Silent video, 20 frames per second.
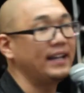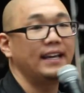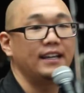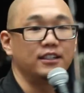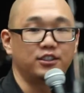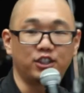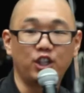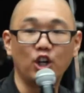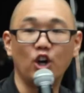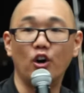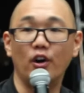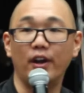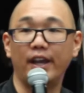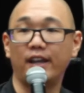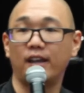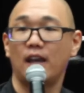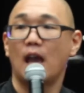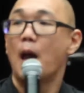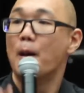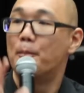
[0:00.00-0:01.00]
He's
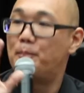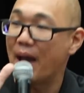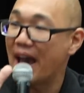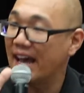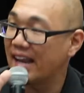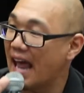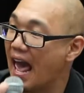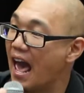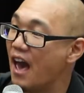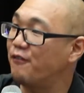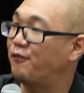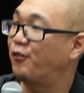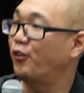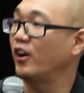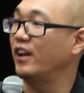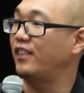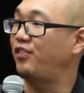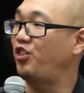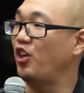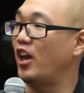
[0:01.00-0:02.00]
doing, bet
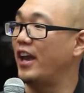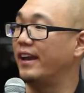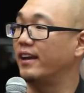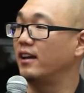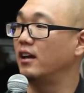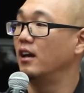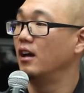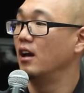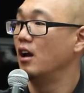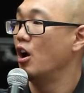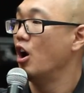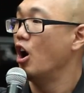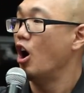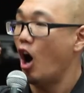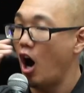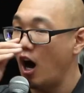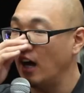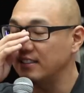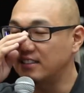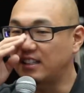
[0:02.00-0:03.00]
everything
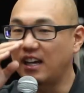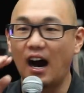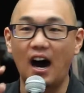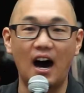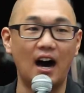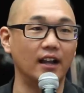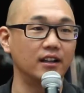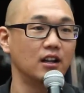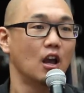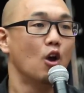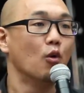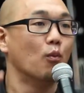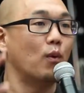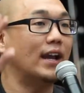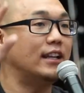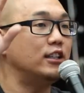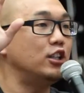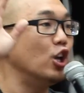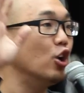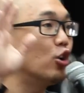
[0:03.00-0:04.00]
on God.
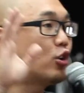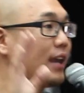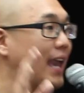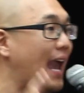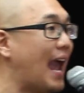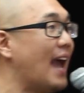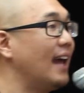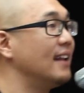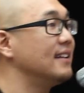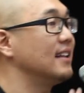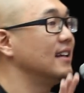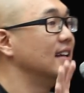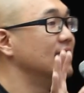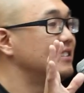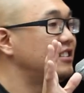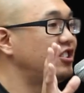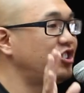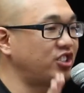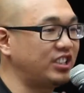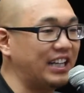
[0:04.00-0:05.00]
When you can't
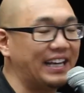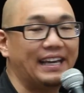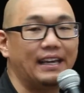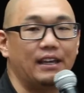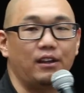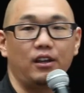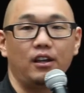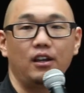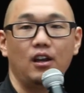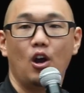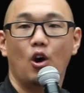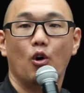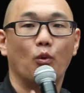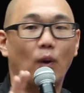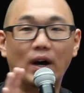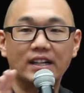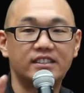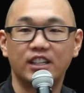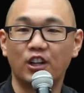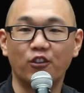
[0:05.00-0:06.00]
see
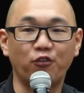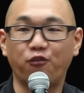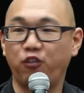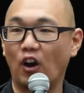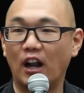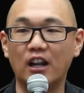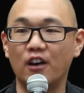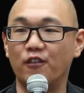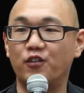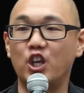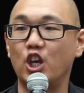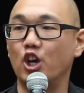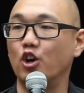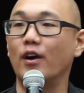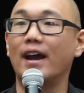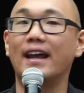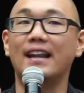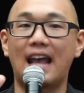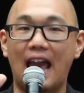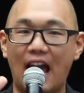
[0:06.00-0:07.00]
what's in front of
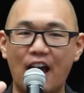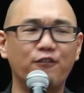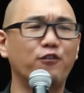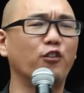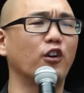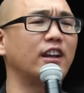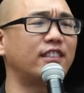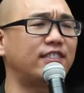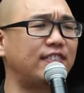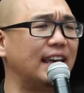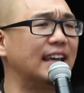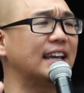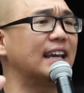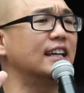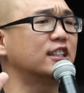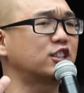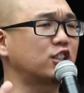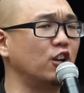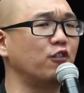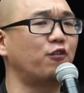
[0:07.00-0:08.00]
you and everything
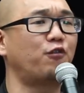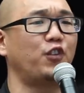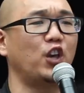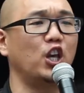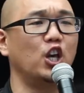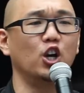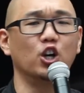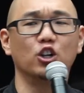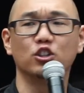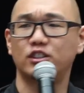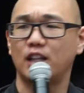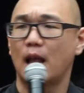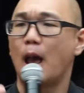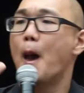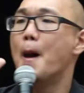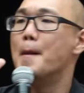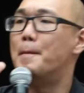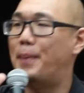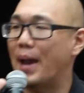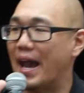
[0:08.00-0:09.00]
is confused,
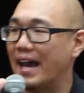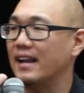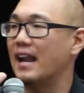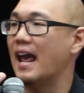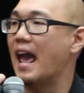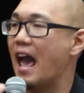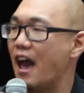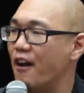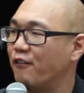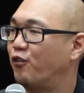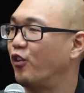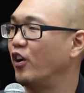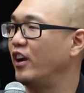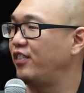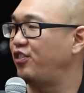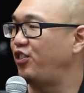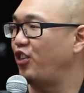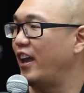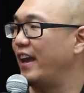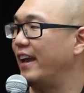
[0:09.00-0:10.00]
bet
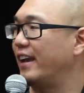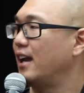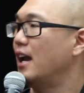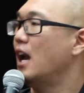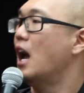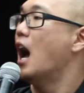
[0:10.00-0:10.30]
everything